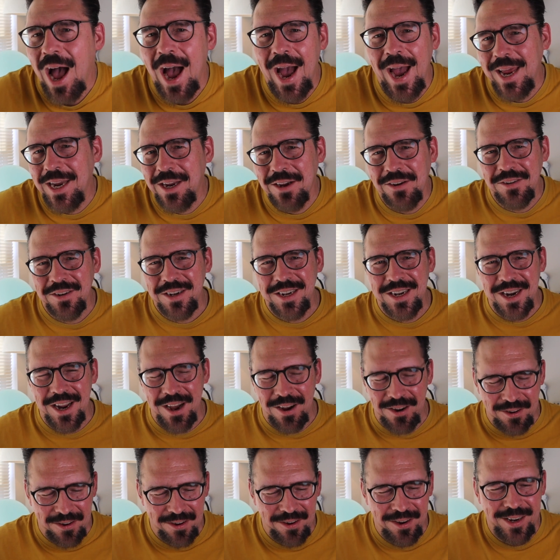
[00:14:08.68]
I don't
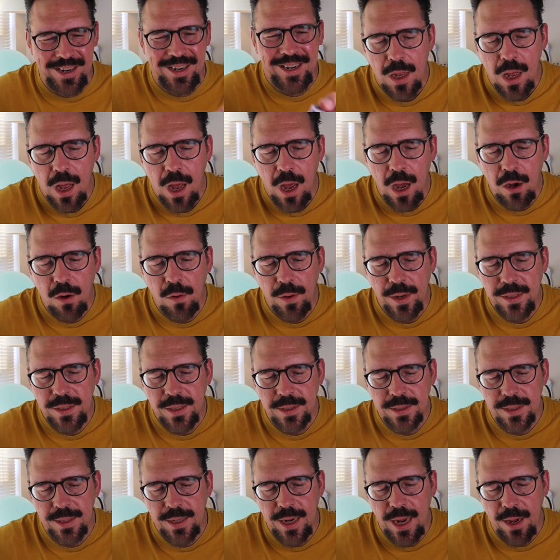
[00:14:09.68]
know. Oh, it
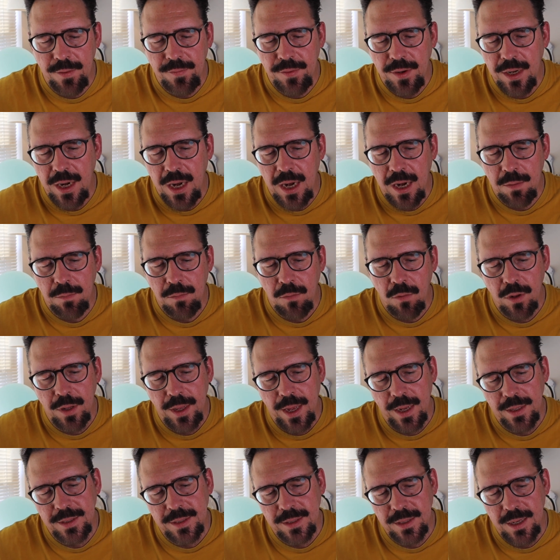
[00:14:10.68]
doesn't have a name. Well,
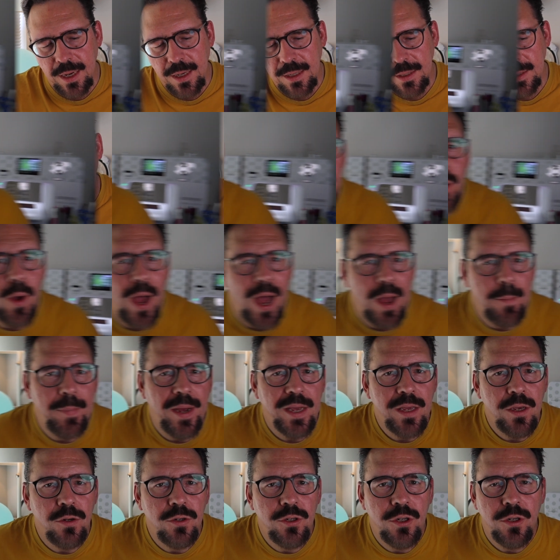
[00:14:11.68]
that's nice. So on
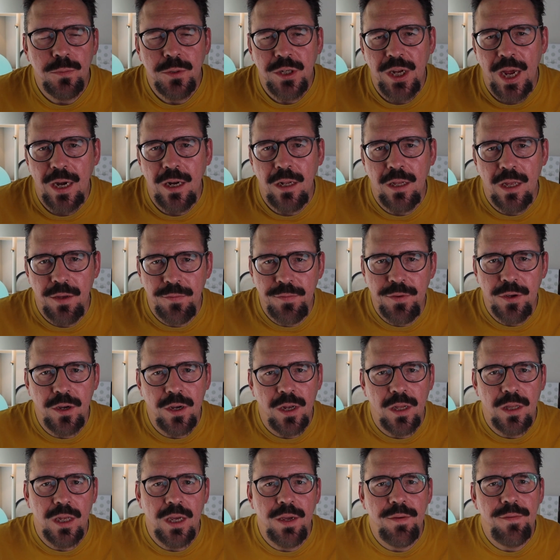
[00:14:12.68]
my YouTube channel, if you
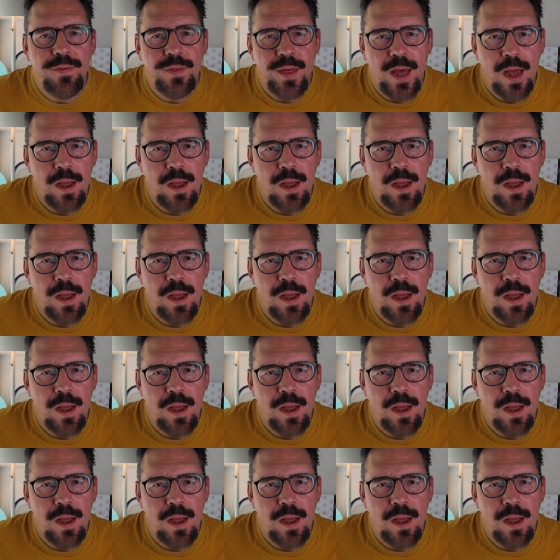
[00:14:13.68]
could leave